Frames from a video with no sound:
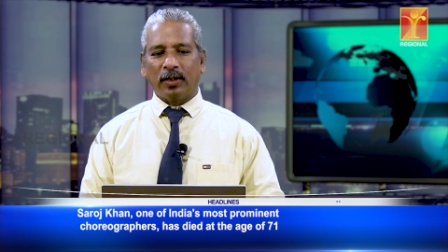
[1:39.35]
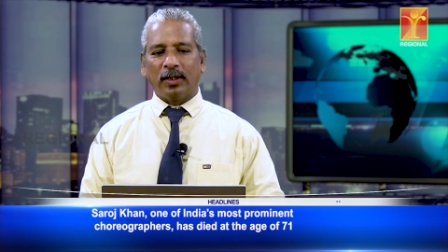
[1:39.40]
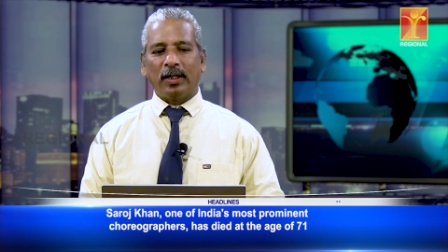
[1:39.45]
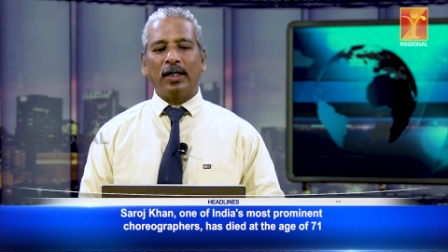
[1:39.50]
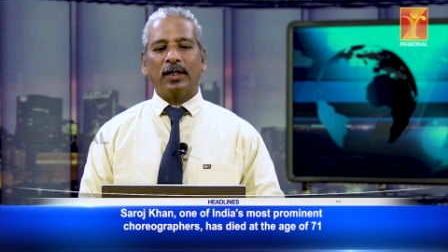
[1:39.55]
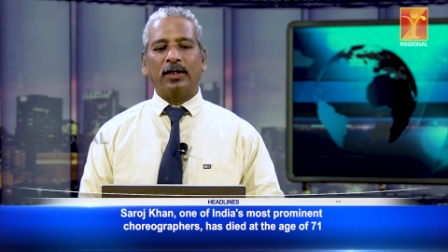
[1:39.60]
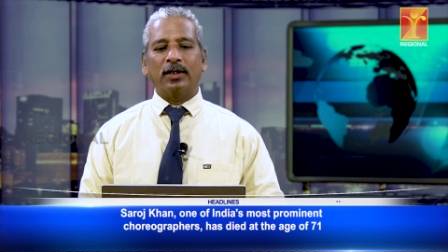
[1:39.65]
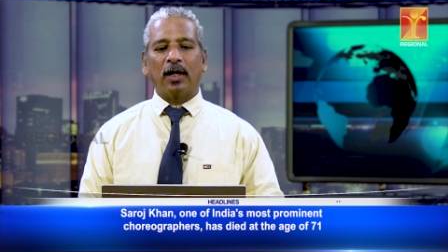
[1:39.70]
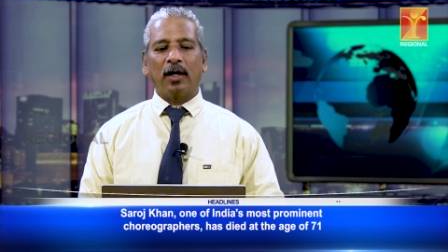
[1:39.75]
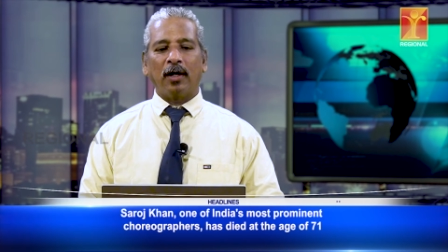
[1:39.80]

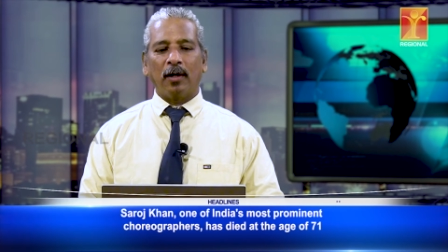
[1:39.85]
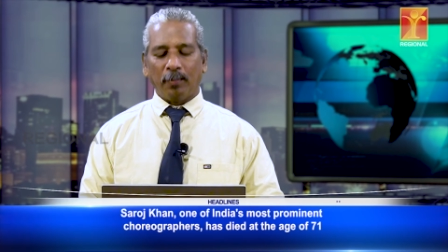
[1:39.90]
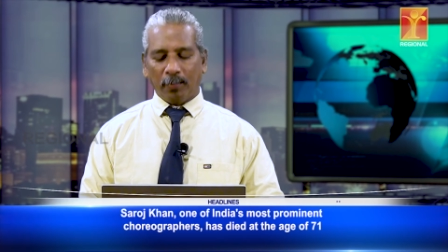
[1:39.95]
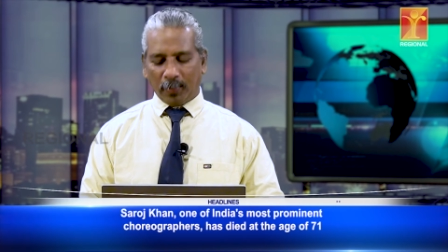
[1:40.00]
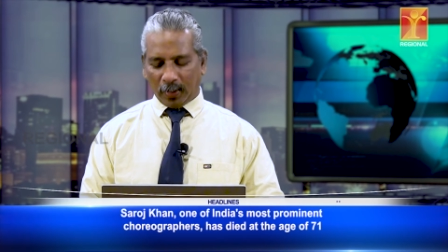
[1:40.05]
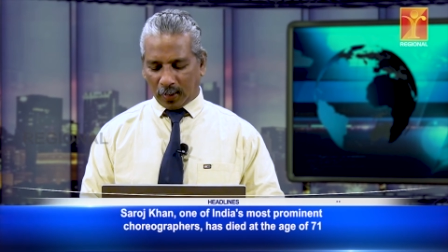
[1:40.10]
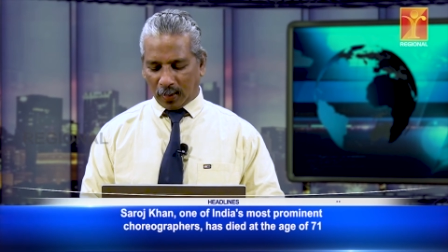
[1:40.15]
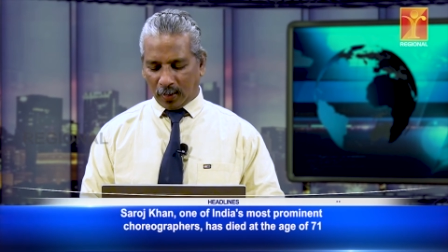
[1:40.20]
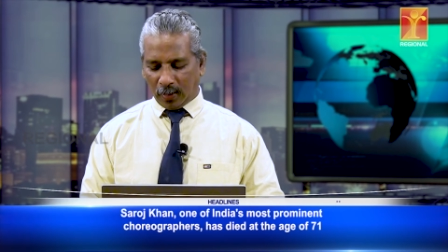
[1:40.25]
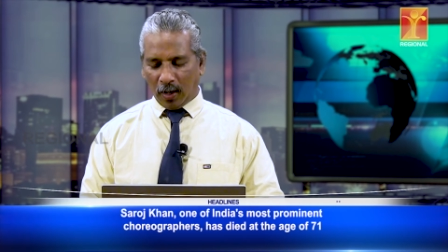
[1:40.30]
Geeta
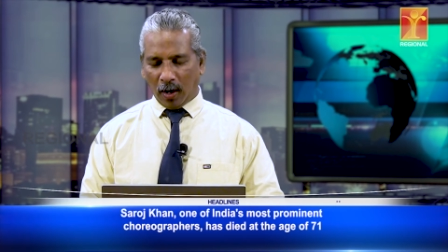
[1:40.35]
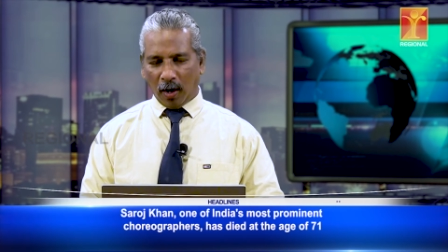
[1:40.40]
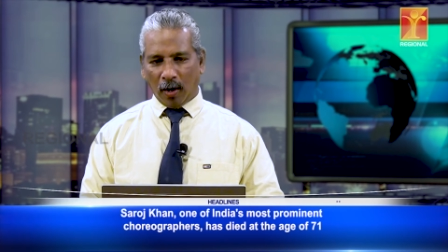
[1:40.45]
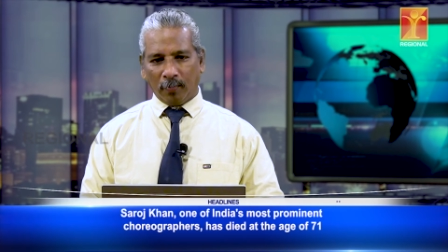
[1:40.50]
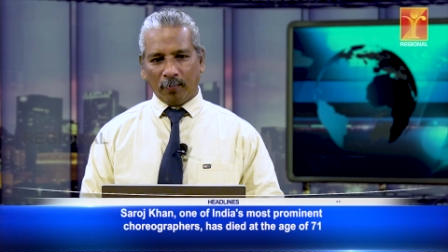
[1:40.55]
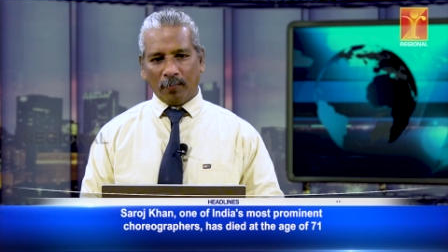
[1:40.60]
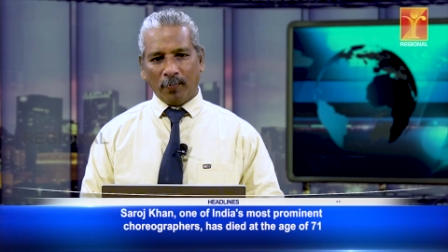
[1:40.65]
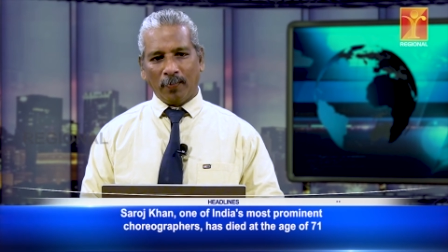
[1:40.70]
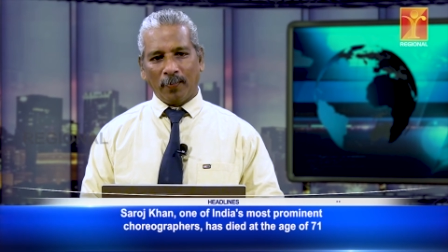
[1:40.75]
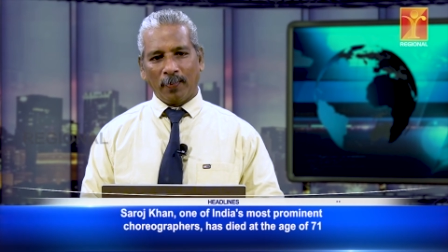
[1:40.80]
Mera
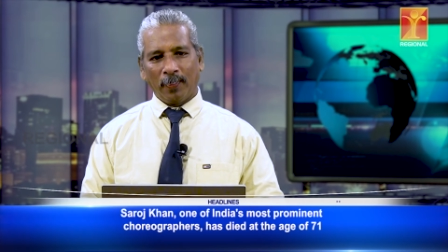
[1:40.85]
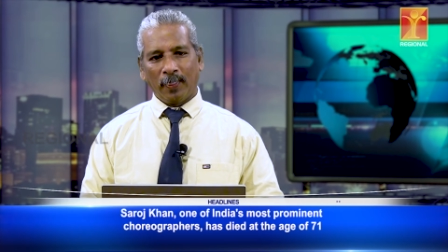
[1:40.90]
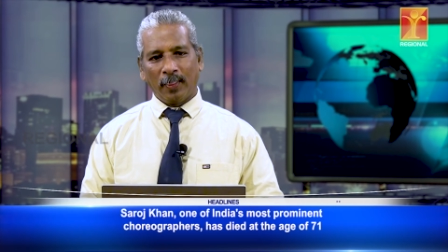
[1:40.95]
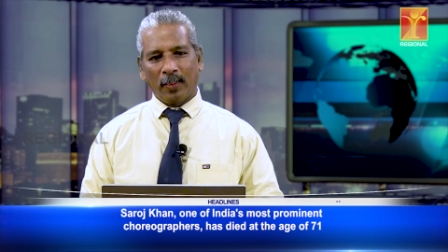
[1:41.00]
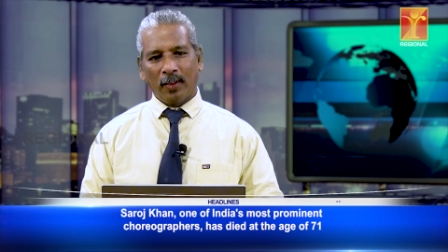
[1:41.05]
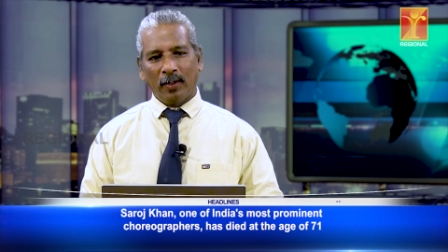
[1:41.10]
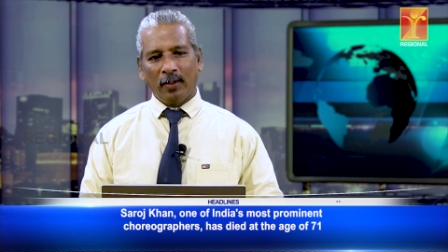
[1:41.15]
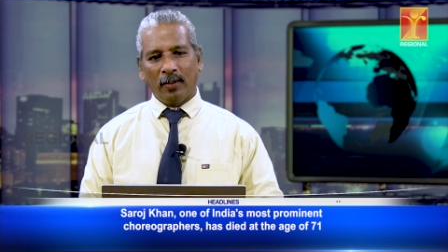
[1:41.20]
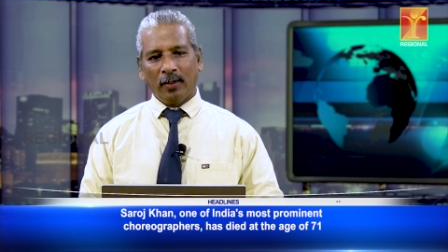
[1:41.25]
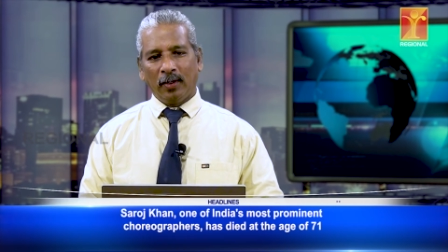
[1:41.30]
Naam.
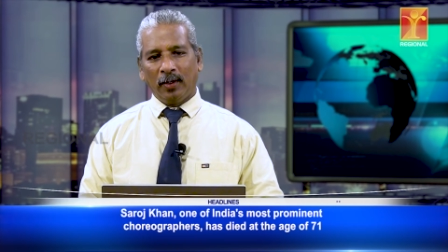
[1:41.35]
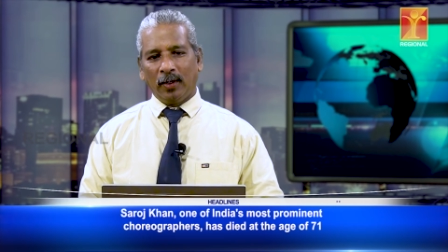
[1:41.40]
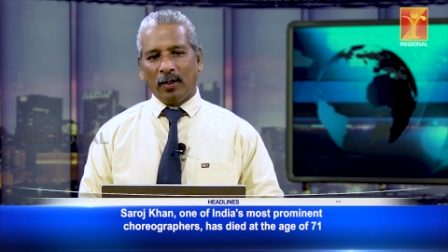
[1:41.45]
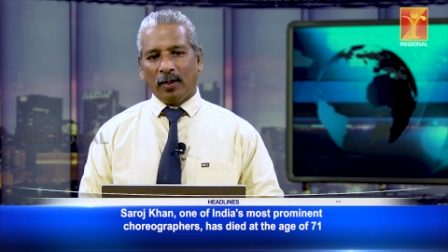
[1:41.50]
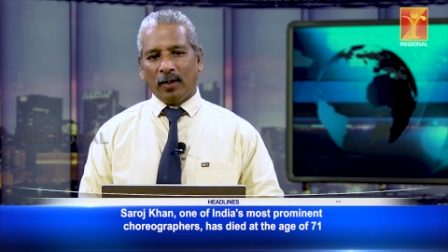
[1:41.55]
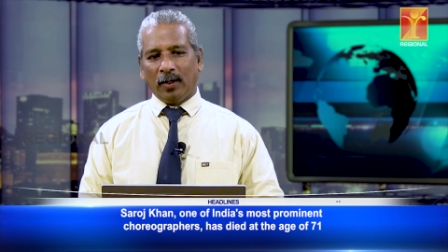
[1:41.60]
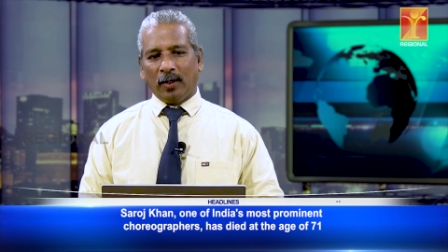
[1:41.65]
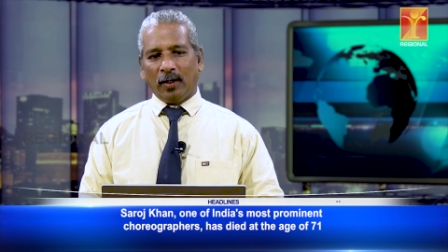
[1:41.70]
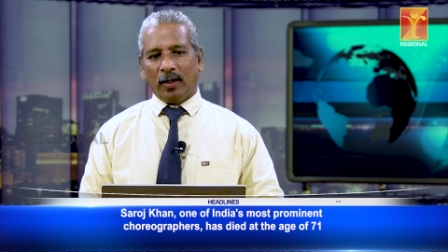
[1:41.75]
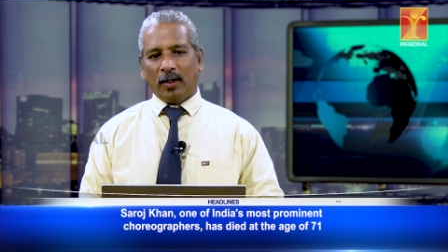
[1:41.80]

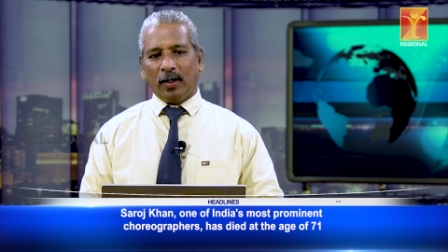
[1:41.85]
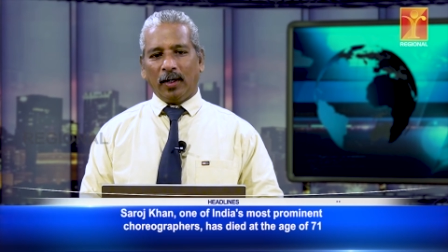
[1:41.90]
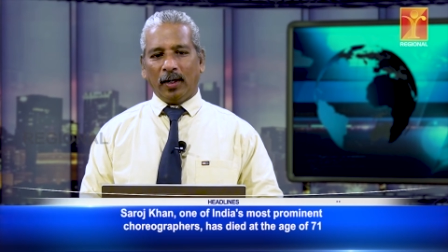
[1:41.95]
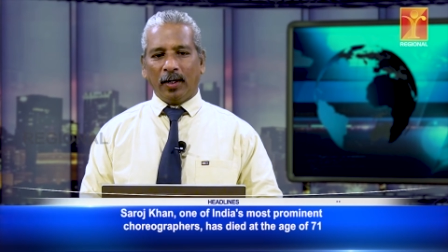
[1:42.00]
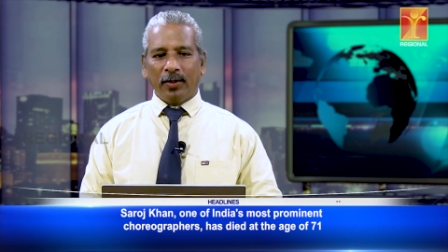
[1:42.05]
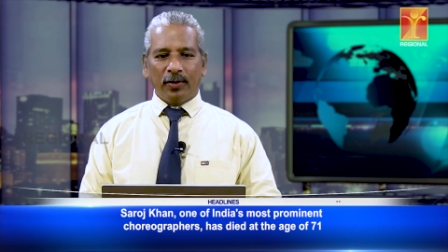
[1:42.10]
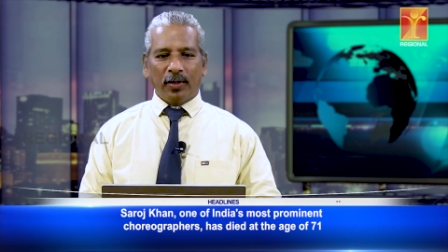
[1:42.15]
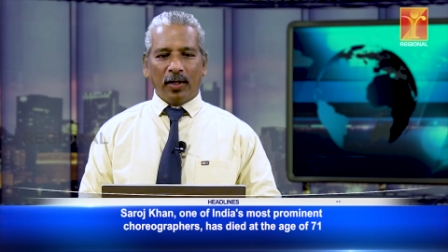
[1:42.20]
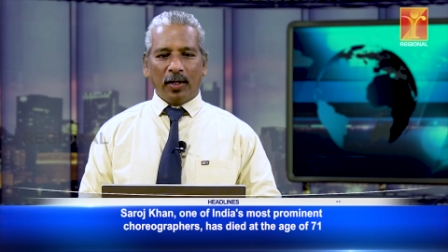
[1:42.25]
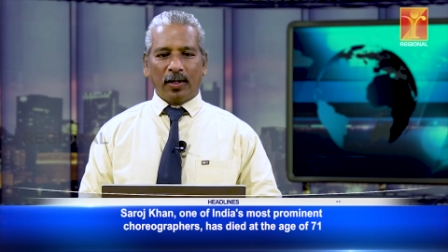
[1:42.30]

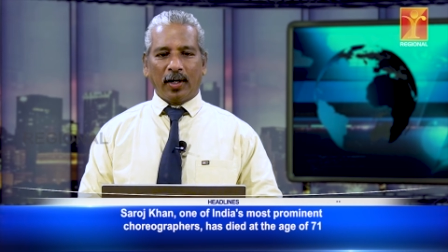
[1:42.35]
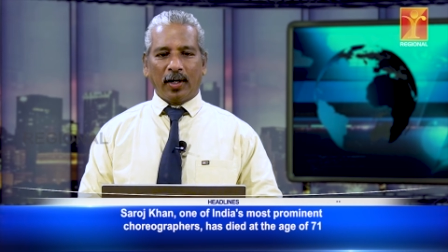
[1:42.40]
In the